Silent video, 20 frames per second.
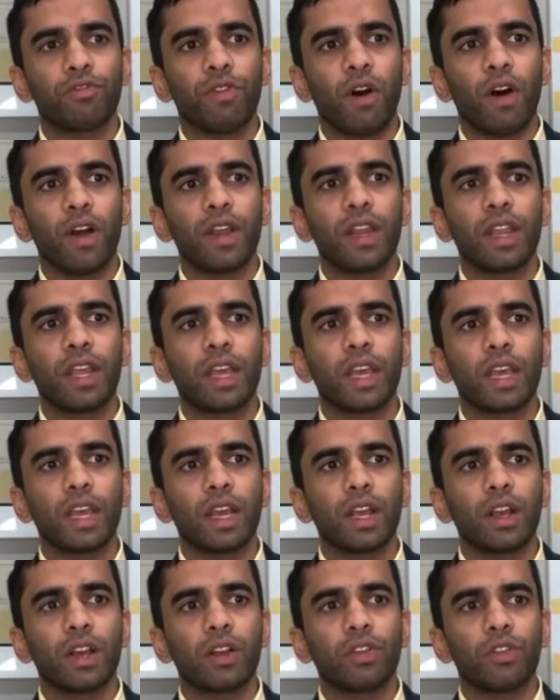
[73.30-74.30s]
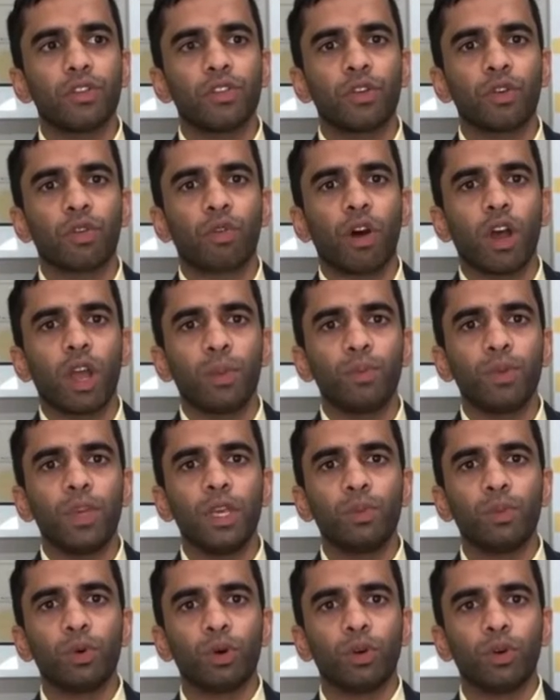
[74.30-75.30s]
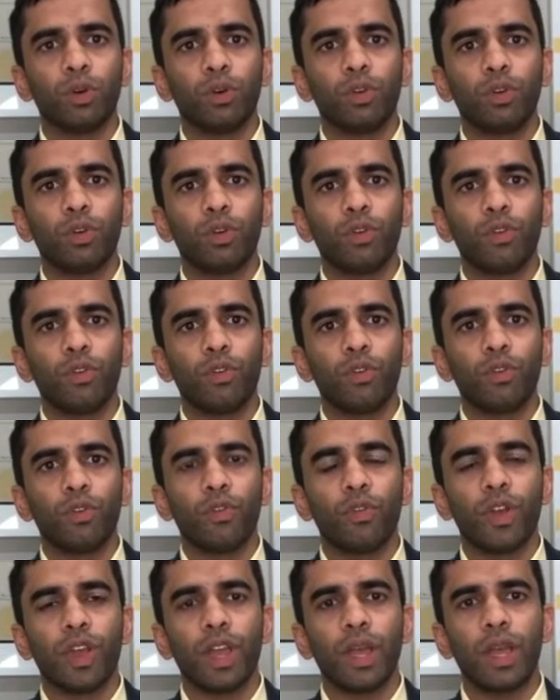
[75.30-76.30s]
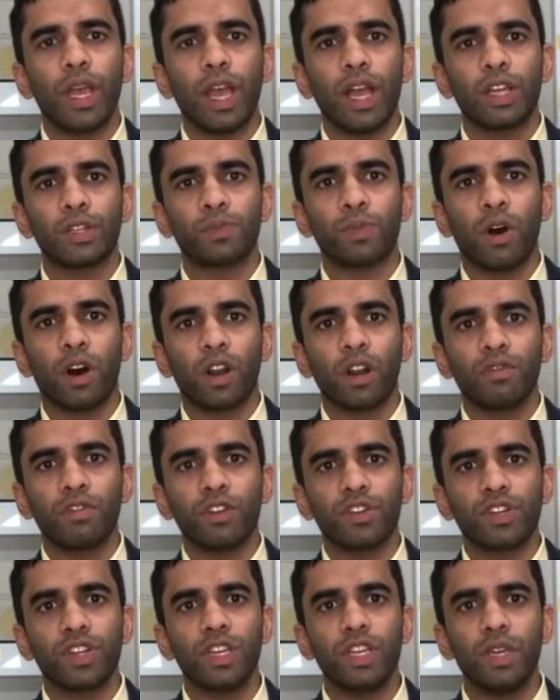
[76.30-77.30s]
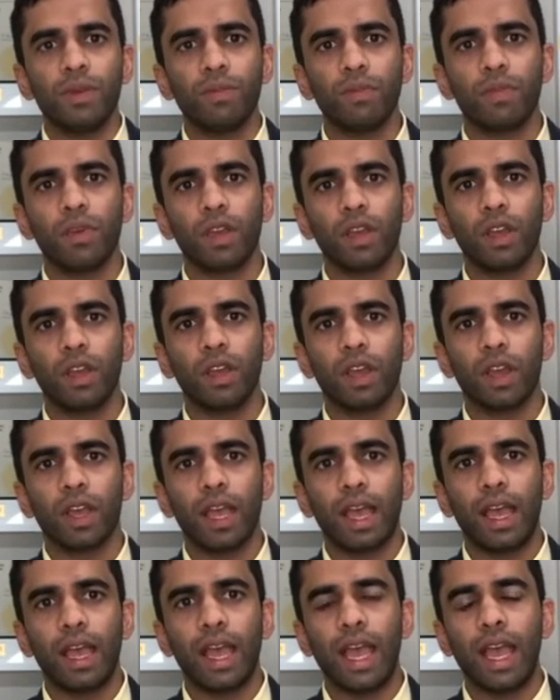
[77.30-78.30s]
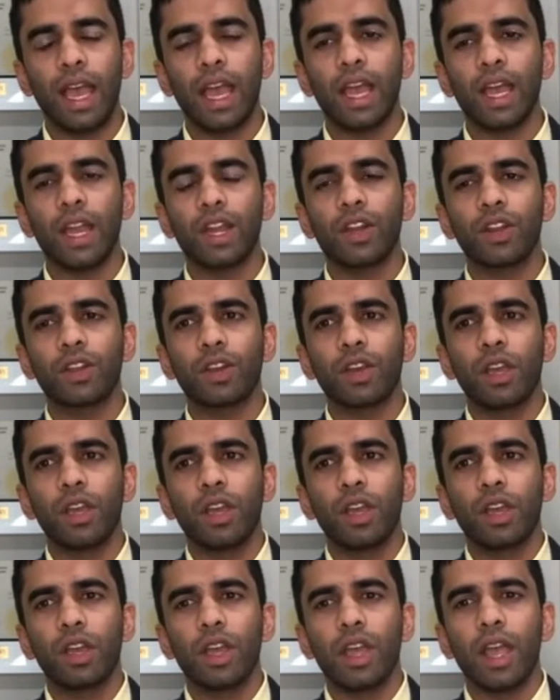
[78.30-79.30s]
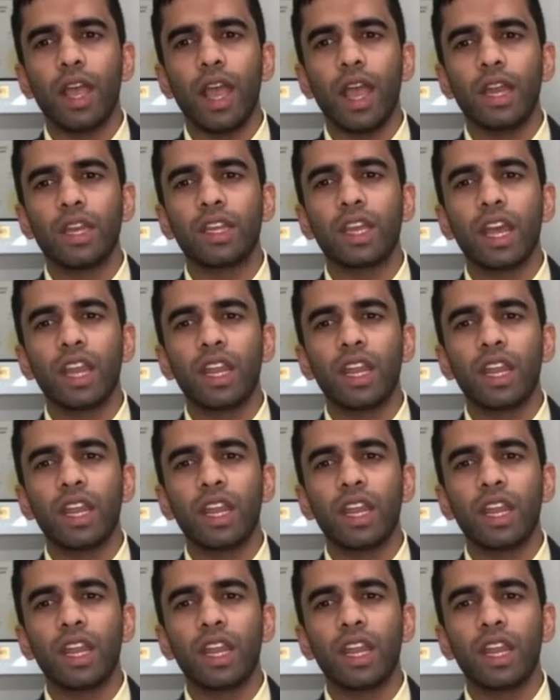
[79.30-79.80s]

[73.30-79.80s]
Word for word: finding the right people as part of your team and and